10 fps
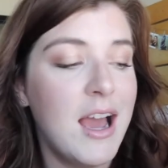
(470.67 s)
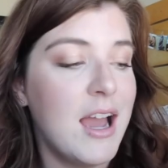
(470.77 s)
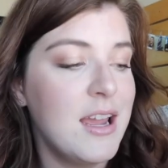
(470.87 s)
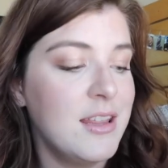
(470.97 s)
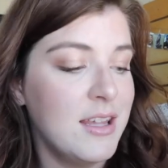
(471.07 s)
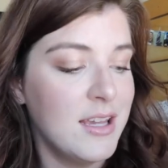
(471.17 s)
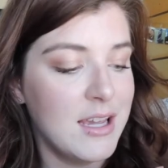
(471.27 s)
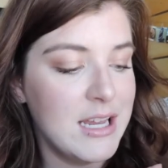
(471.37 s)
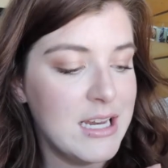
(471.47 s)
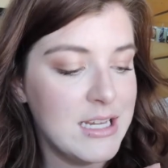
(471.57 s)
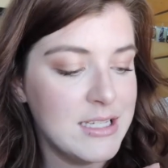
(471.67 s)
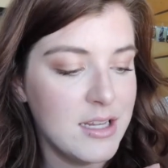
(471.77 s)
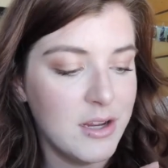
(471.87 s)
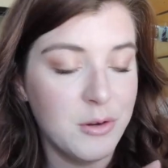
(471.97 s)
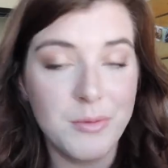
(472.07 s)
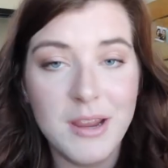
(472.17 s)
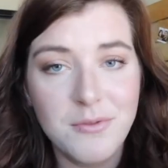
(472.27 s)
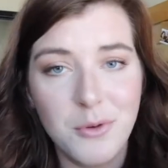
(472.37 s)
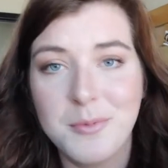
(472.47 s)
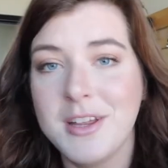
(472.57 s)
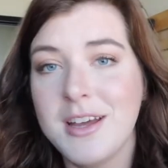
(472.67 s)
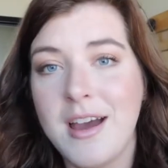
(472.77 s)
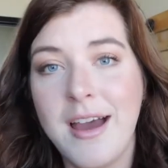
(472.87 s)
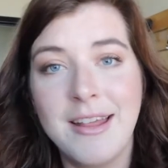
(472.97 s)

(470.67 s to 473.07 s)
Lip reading: I think it is a great formula.